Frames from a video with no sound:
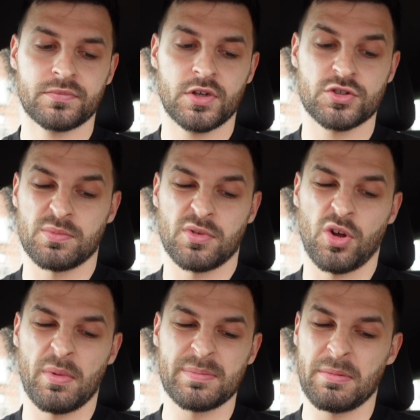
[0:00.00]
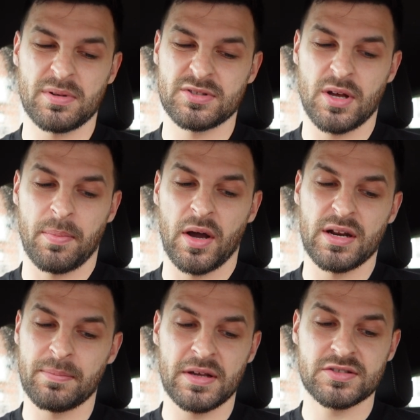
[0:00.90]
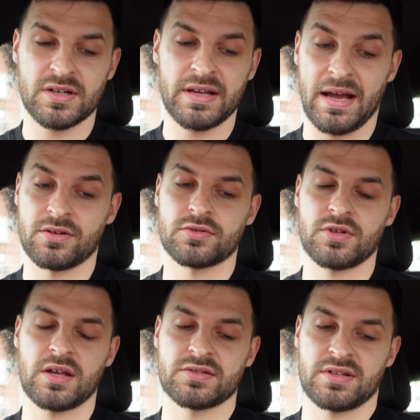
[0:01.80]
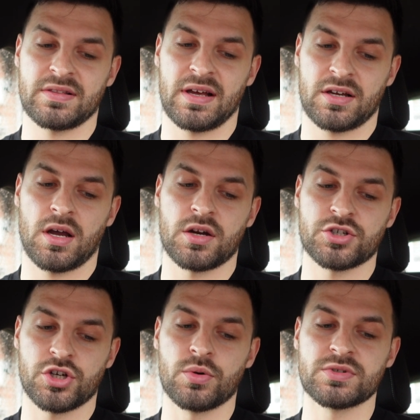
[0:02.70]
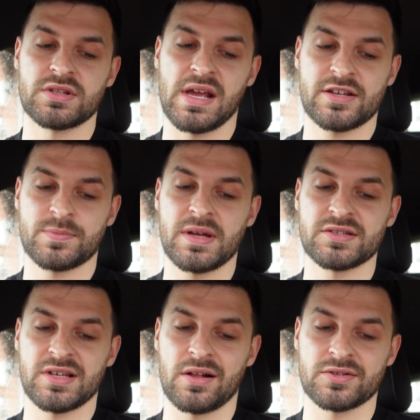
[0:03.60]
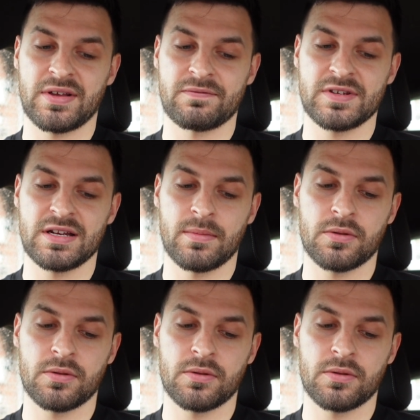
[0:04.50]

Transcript: So not many people are buying it basically, and as that kind of shows in the estimated sales, 17 a